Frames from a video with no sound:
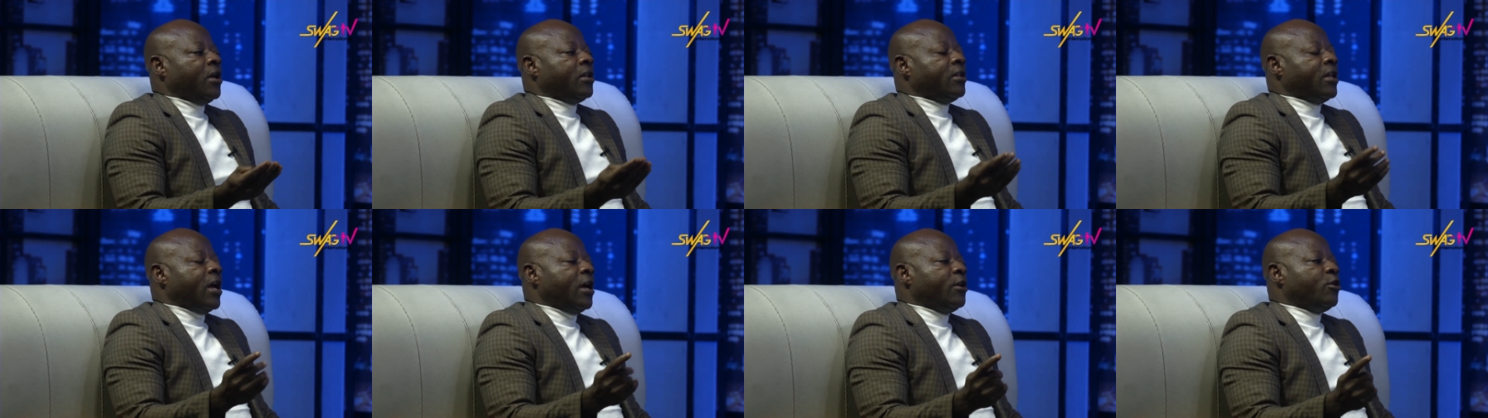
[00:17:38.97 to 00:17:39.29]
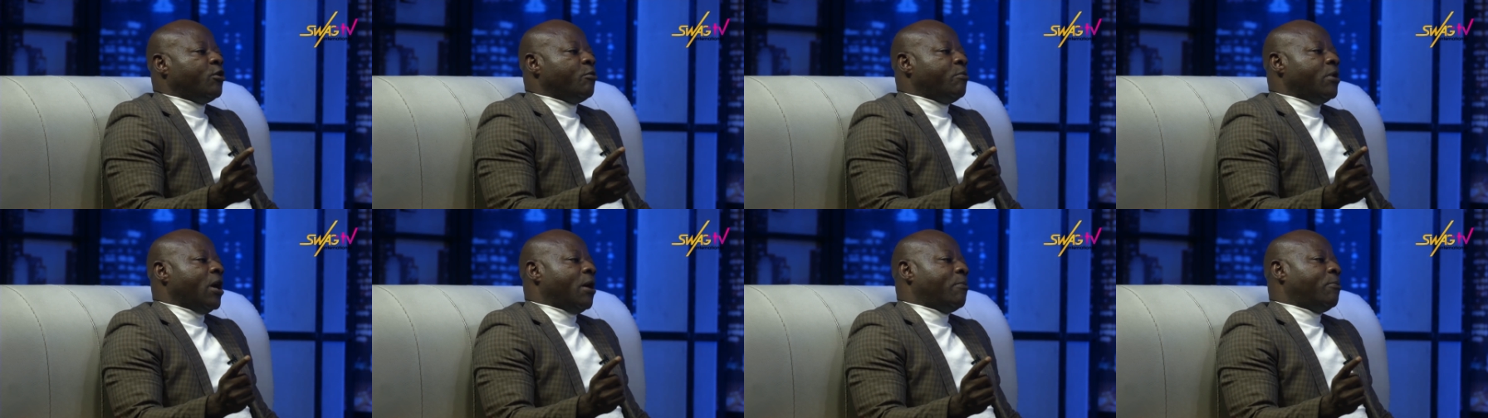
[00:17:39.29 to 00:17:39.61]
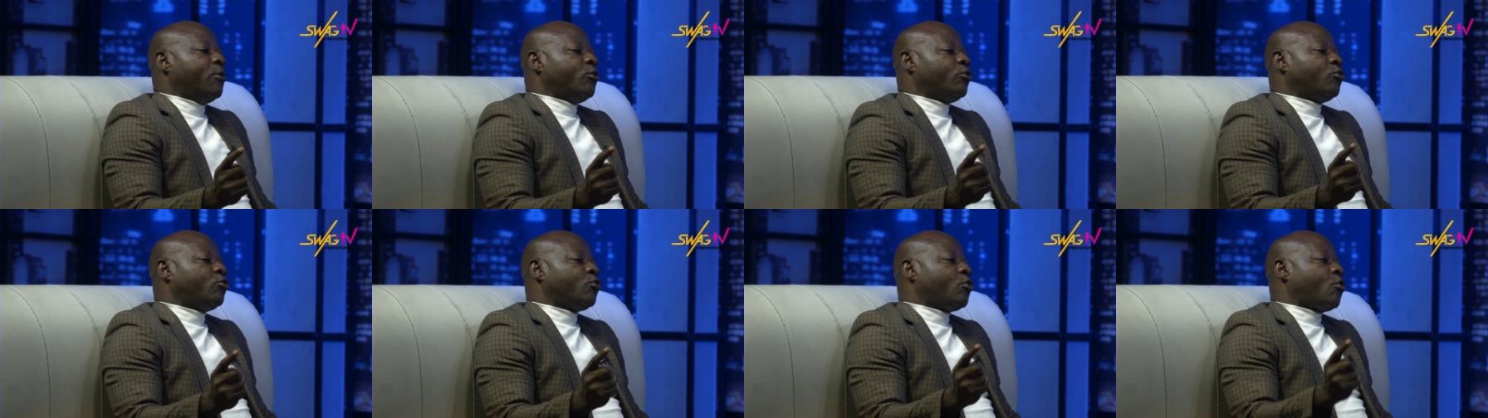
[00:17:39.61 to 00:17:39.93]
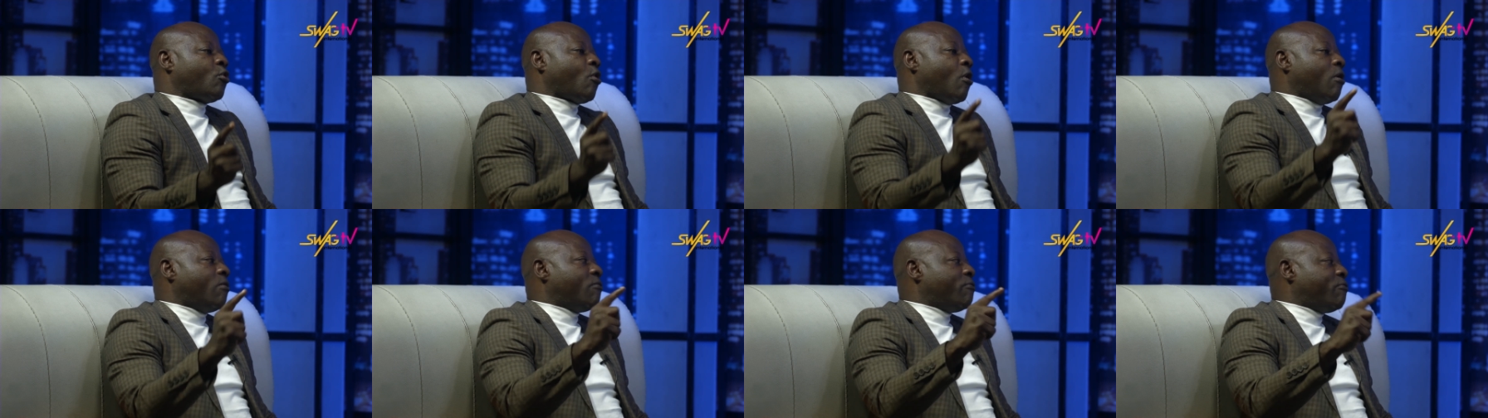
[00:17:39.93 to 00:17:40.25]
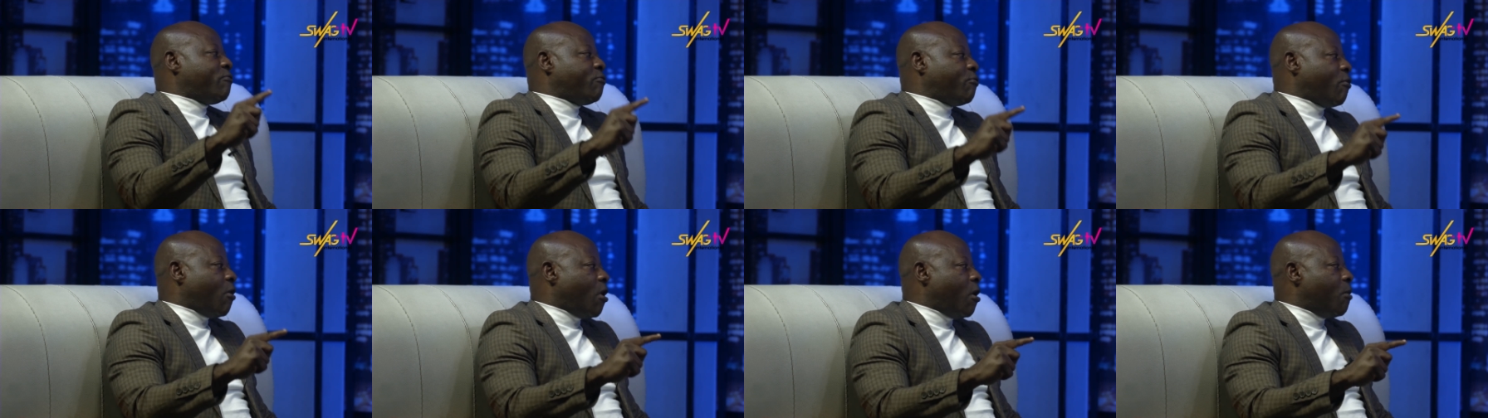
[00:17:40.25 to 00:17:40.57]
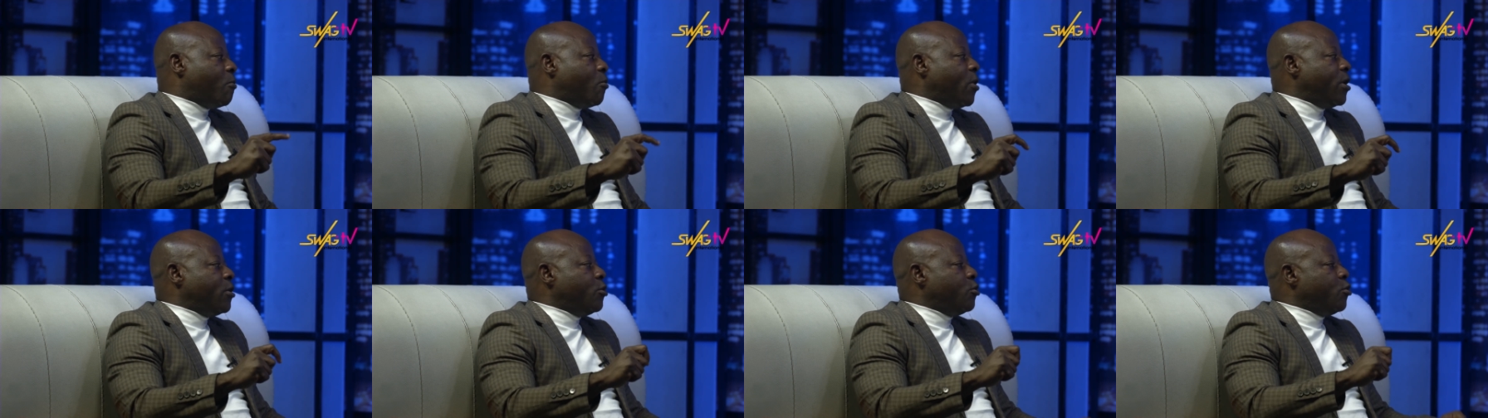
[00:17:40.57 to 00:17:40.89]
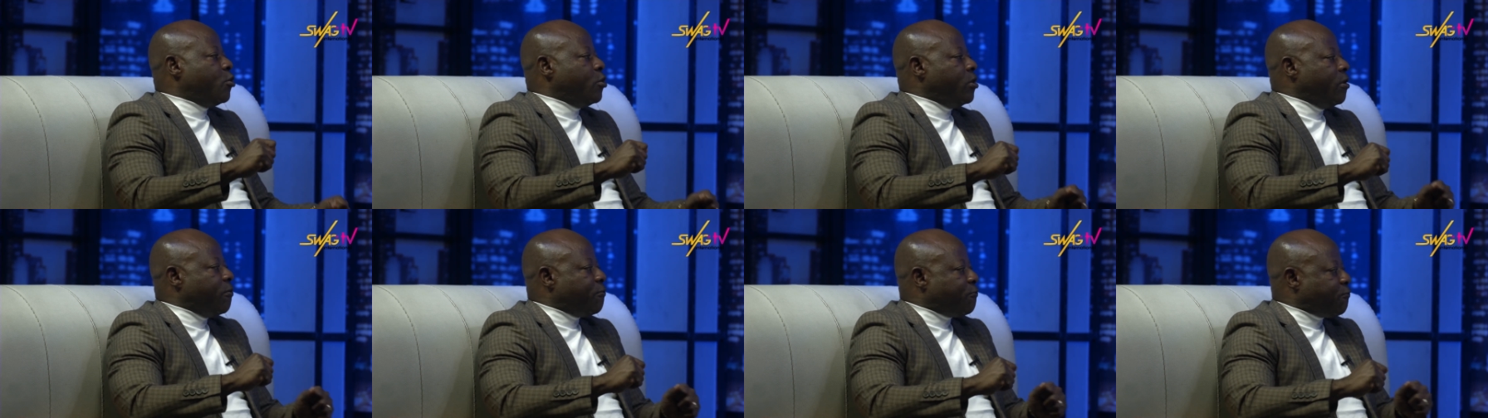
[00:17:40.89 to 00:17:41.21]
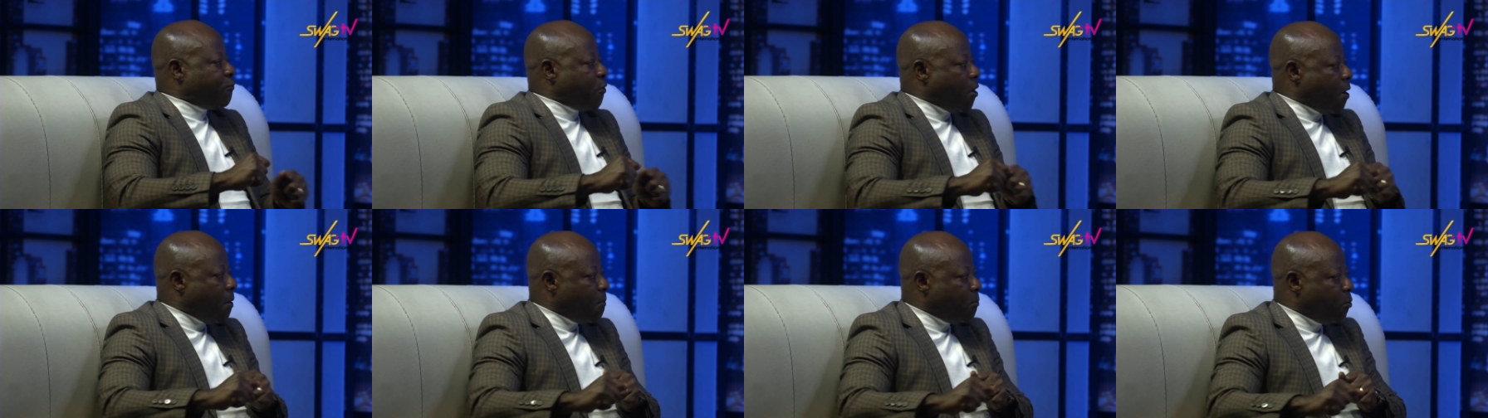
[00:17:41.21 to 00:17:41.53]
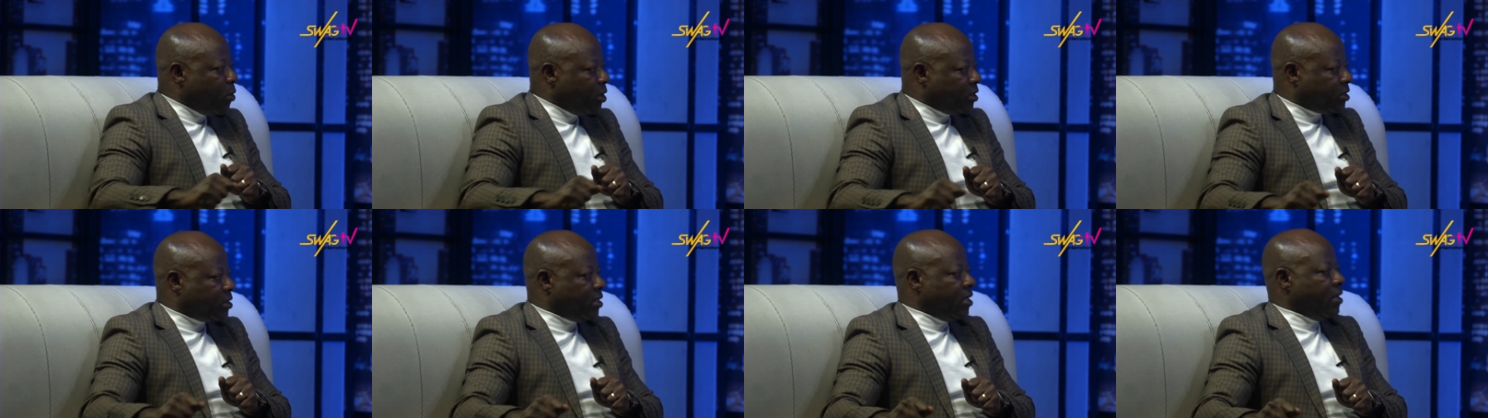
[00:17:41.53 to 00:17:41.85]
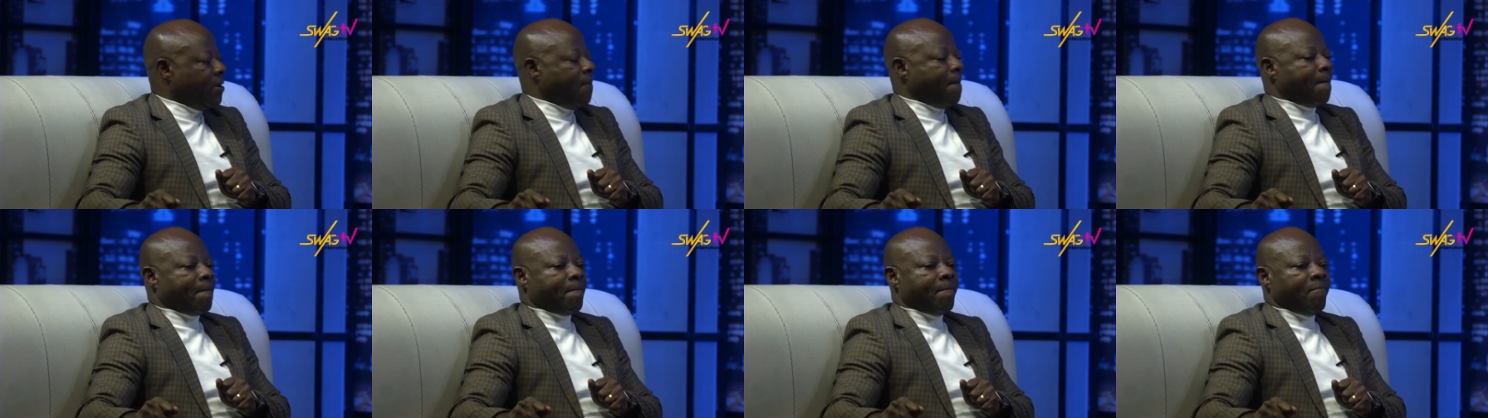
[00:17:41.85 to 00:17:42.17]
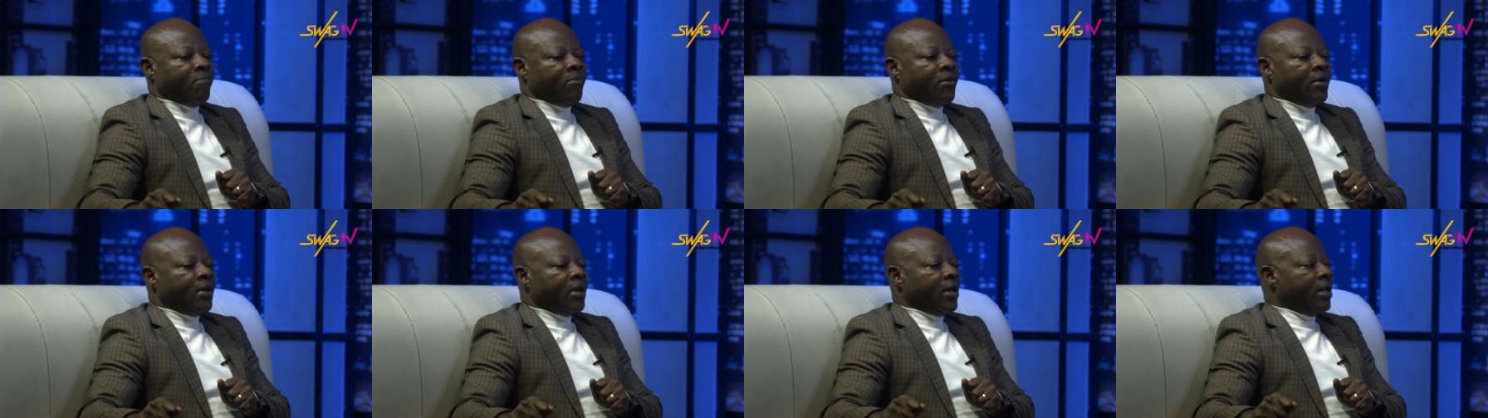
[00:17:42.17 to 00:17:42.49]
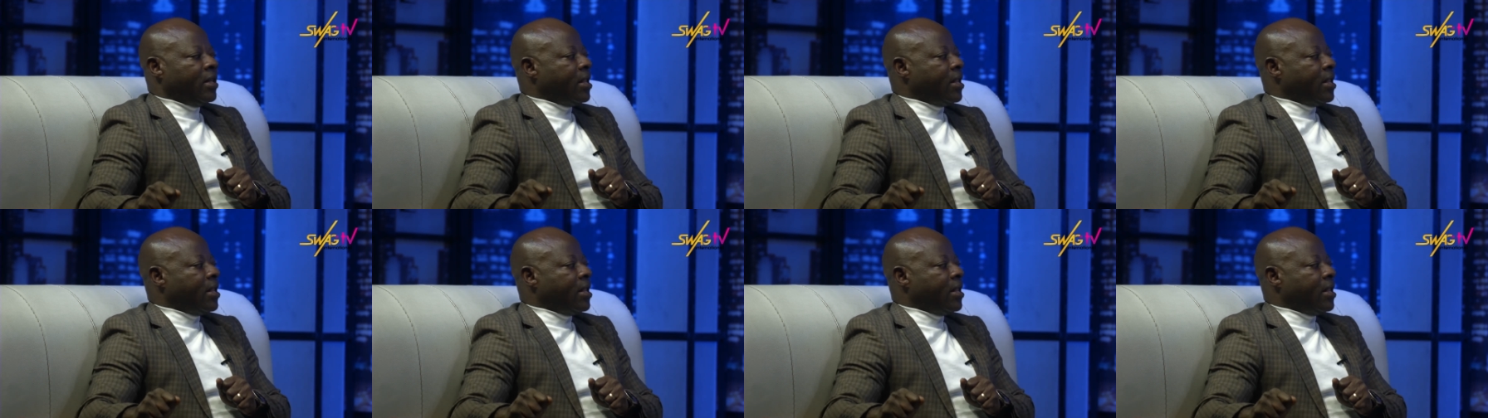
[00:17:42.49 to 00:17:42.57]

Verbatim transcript: then you'll be able to conform when you uniform with Him hmm.